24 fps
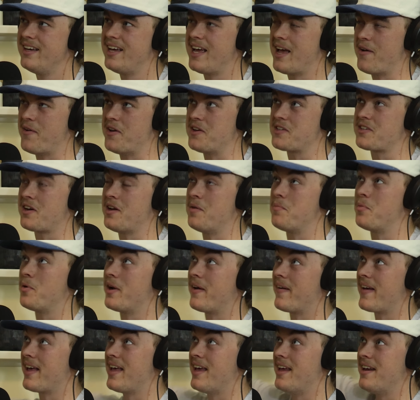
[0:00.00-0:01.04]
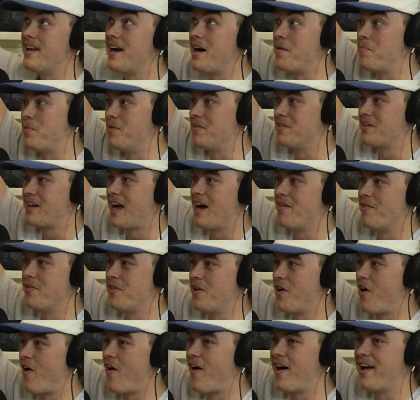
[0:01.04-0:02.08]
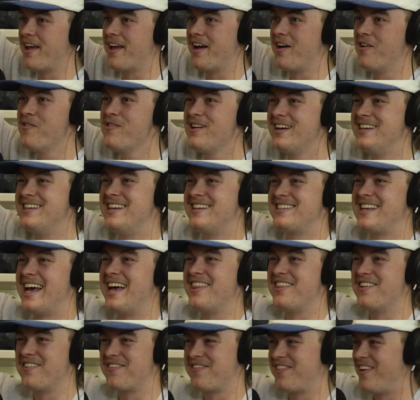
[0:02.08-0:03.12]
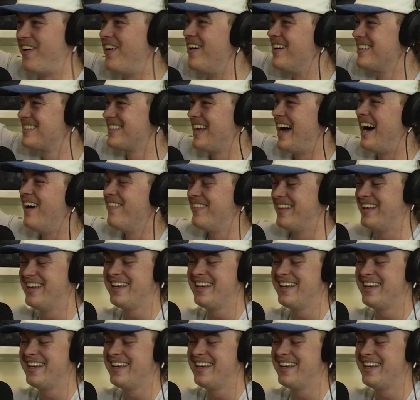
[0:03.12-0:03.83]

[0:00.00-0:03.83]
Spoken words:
And we just kind of put our hand up and covered the IL and just had the FOSS up.